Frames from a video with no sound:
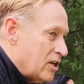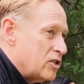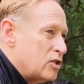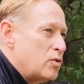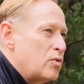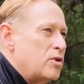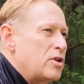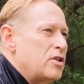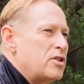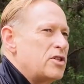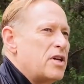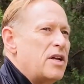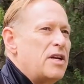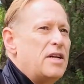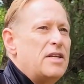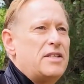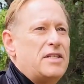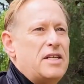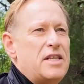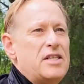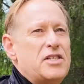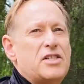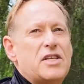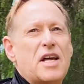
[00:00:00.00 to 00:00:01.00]
So we're just going to
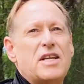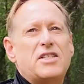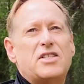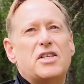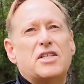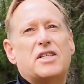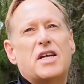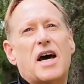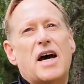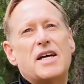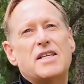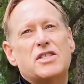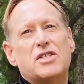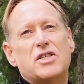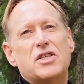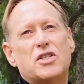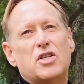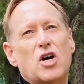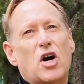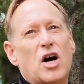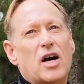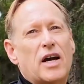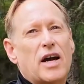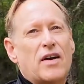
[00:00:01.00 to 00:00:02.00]
desensitize the
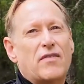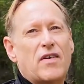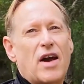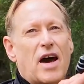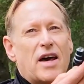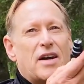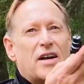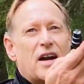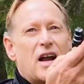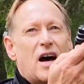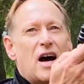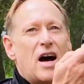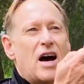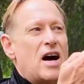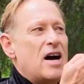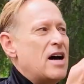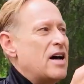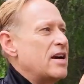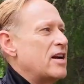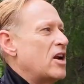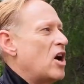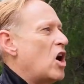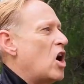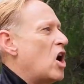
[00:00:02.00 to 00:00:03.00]
dog. I've got it
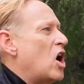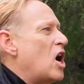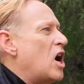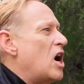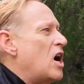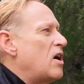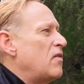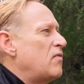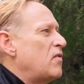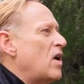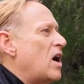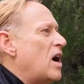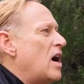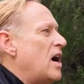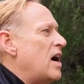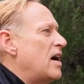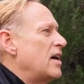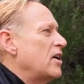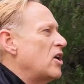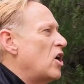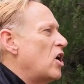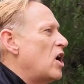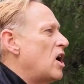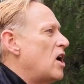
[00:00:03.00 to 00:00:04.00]
on,
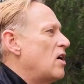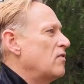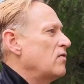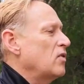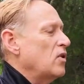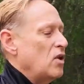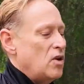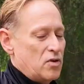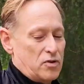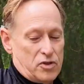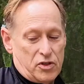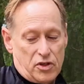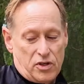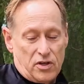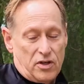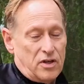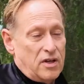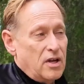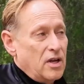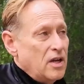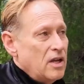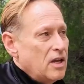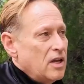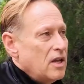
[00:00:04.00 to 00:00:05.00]
off, closer.
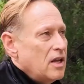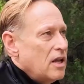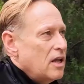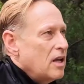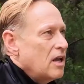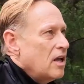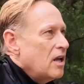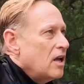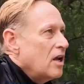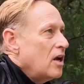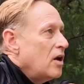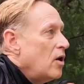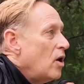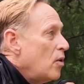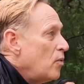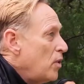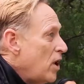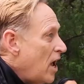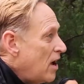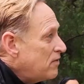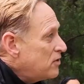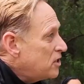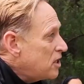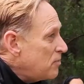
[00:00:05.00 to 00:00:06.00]

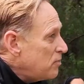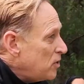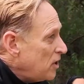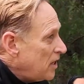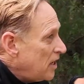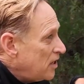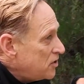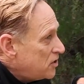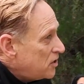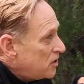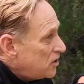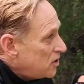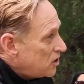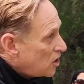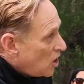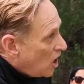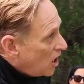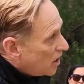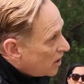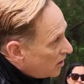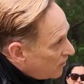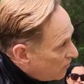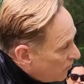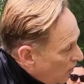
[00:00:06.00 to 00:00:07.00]
We have something that the
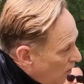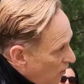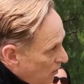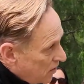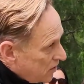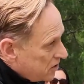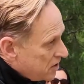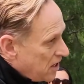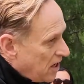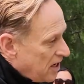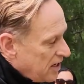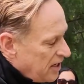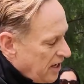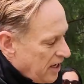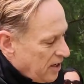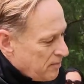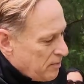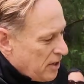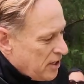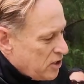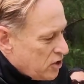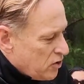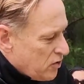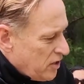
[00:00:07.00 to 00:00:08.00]
dog can focus on, like
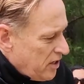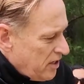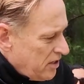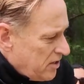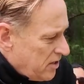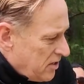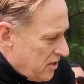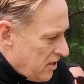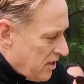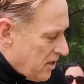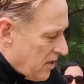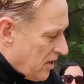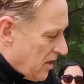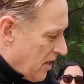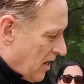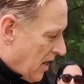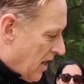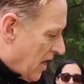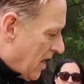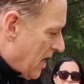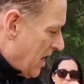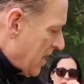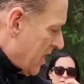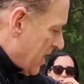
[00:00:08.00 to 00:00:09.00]
my treats.
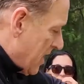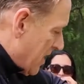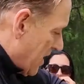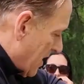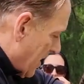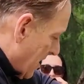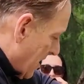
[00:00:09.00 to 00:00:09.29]
Hi.